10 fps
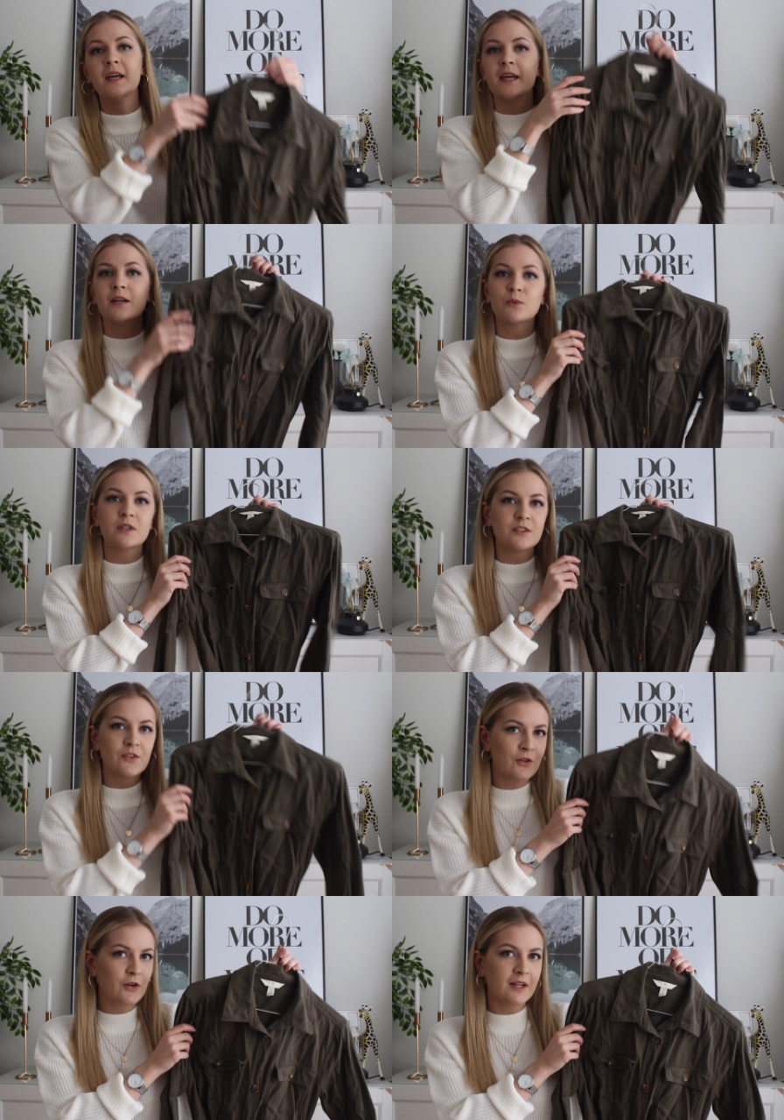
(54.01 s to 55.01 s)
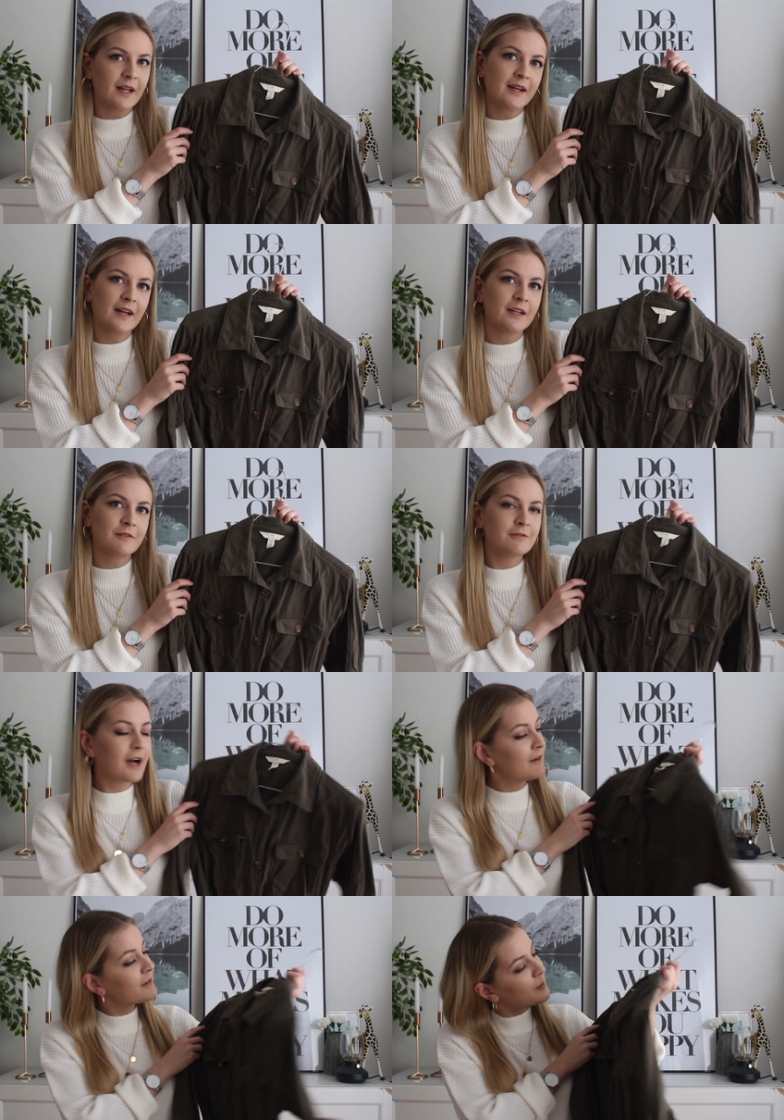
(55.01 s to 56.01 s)
It was $39.95
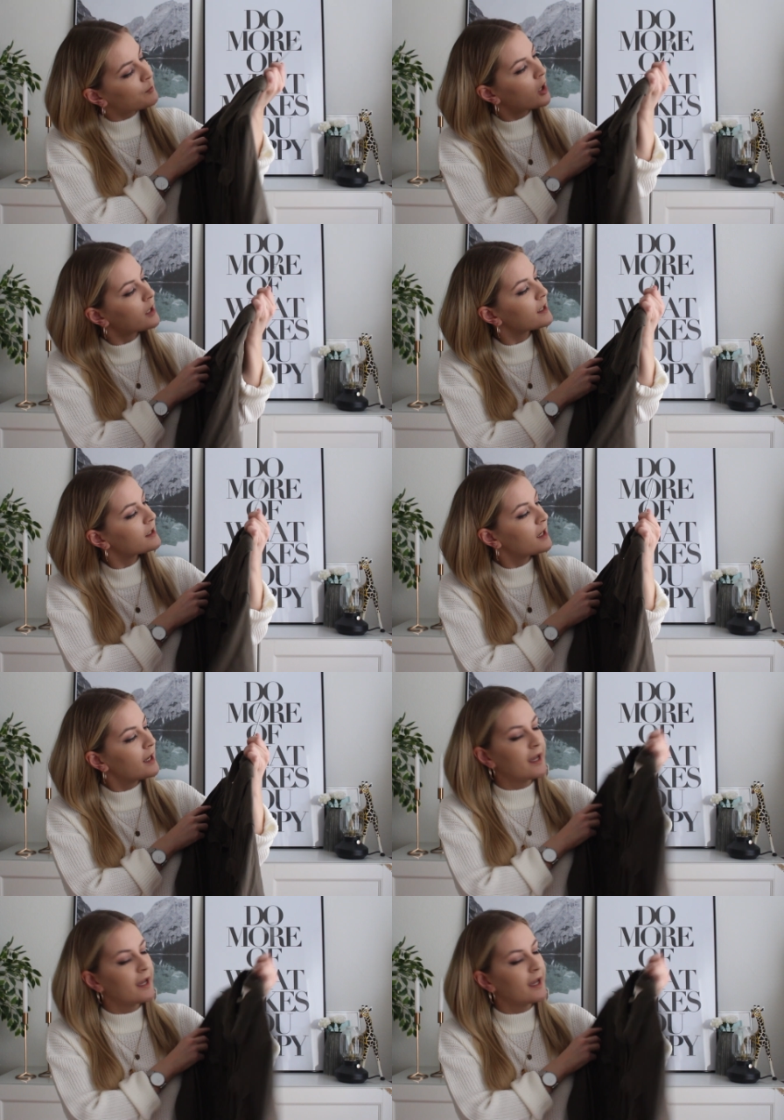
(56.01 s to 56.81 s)
and I bought it